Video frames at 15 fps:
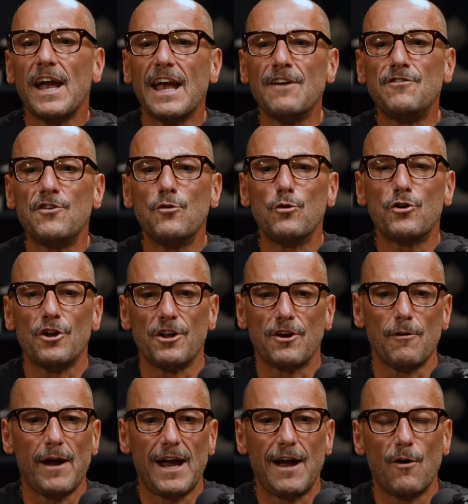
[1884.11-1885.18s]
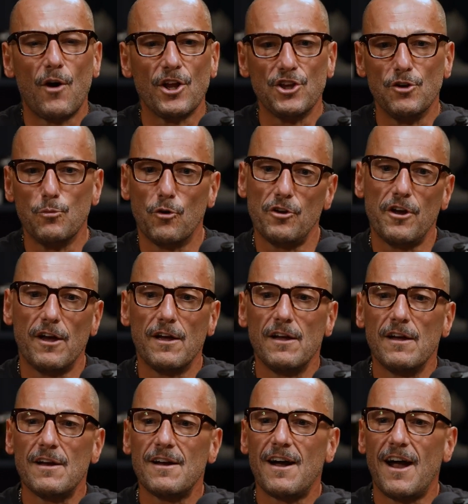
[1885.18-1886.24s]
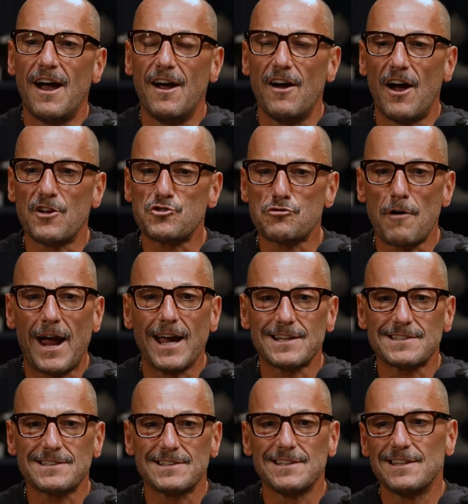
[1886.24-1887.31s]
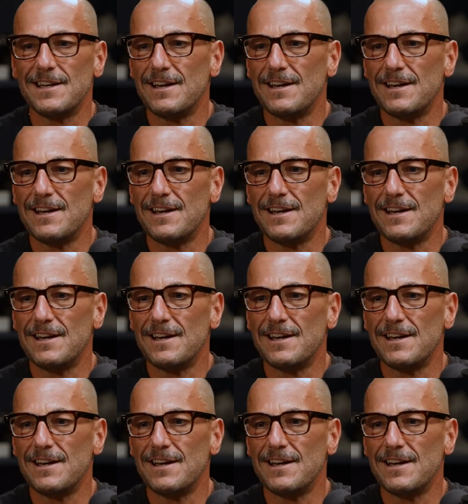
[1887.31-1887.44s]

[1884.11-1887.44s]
if you're going to go out and you want to attract